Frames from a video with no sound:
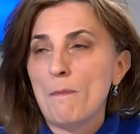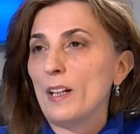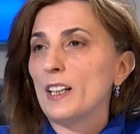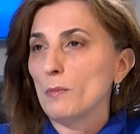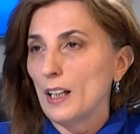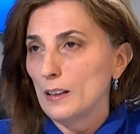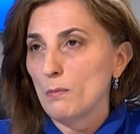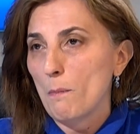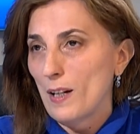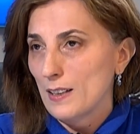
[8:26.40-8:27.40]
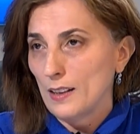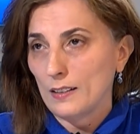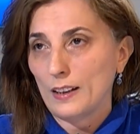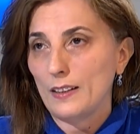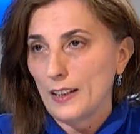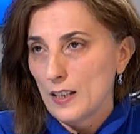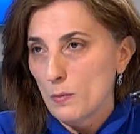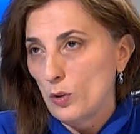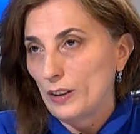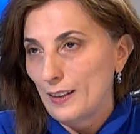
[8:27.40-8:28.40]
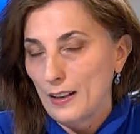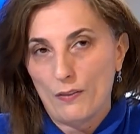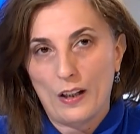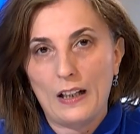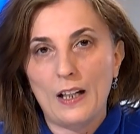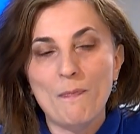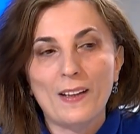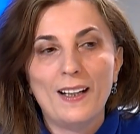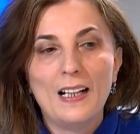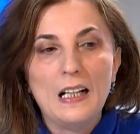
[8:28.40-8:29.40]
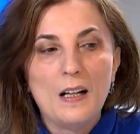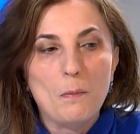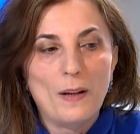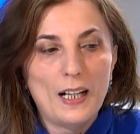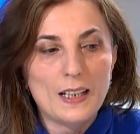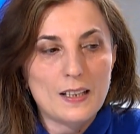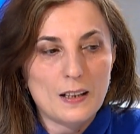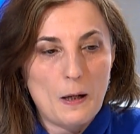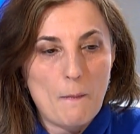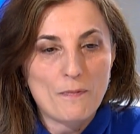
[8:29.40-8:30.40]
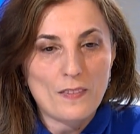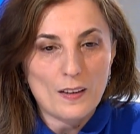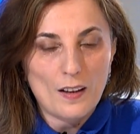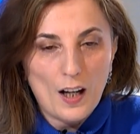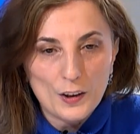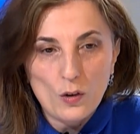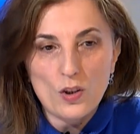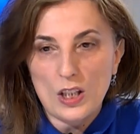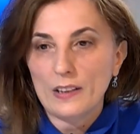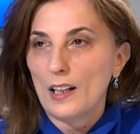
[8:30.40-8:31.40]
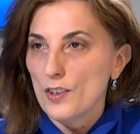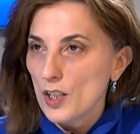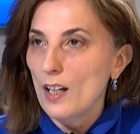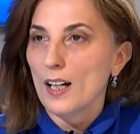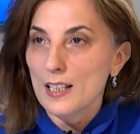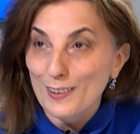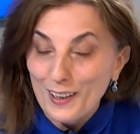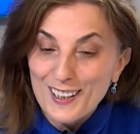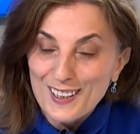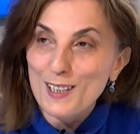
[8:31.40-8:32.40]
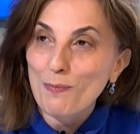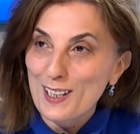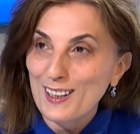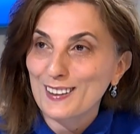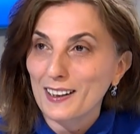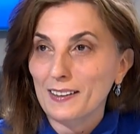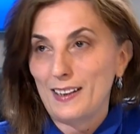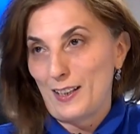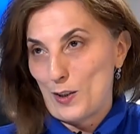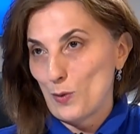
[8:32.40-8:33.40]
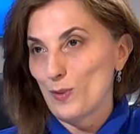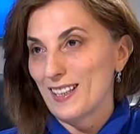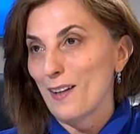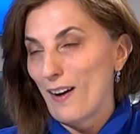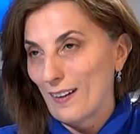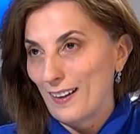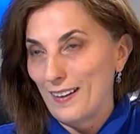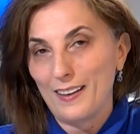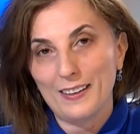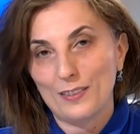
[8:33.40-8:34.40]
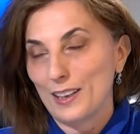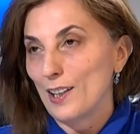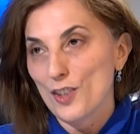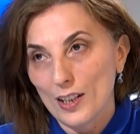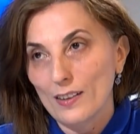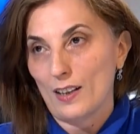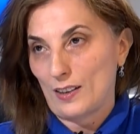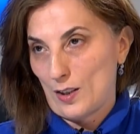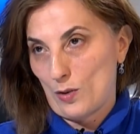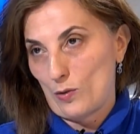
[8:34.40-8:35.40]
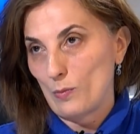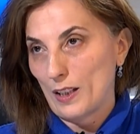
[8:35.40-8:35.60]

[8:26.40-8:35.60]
The term beneficial is very expedient, as it really specifies who really has benefited from the business. It reveals the names of beneficiaries